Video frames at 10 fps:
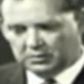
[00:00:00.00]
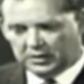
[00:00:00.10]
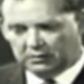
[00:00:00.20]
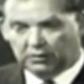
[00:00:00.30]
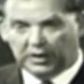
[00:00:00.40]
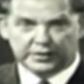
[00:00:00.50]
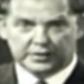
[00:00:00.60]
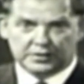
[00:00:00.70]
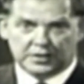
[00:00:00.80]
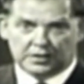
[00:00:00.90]
And why
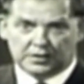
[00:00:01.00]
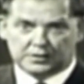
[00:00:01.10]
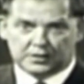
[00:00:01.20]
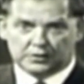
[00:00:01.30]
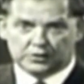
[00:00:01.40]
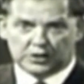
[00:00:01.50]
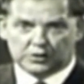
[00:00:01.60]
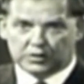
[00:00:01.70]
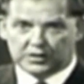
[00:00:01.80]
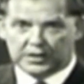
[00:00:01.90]
didn't he at least tell
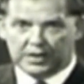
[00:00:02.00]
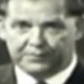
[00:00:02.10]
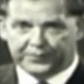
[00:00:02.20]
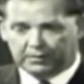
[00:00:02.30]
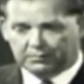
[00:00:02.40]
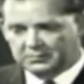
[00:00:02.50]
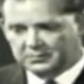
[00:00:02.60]
George where they came from?